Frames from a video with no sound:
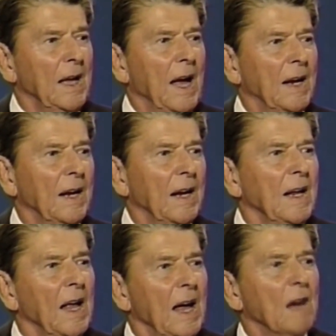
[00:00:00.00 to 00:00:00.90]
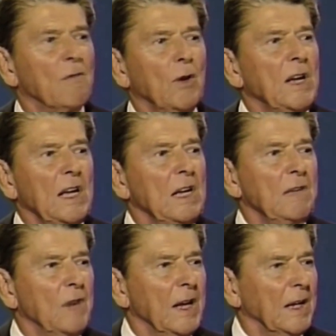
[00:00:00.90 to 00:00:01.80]
and every
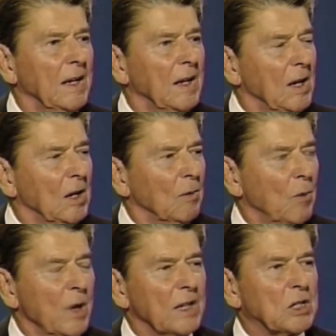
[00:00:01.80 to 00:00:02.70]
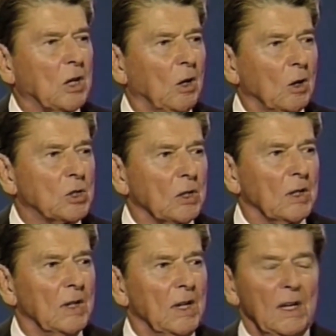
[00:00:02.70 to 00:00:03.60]
evening bring us
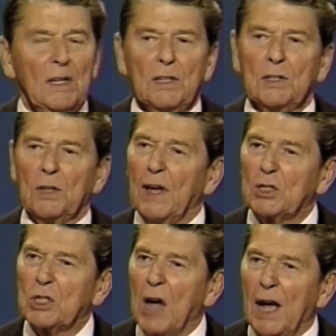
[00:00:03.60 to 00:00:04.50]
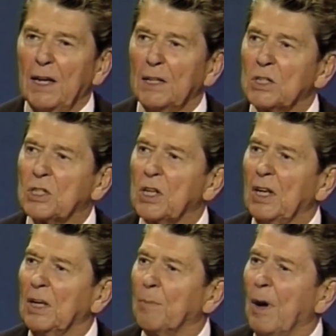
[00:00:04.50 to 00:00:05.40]
closer to that shining
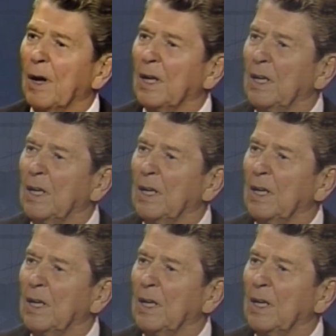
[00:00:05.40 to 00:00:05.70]
city upon a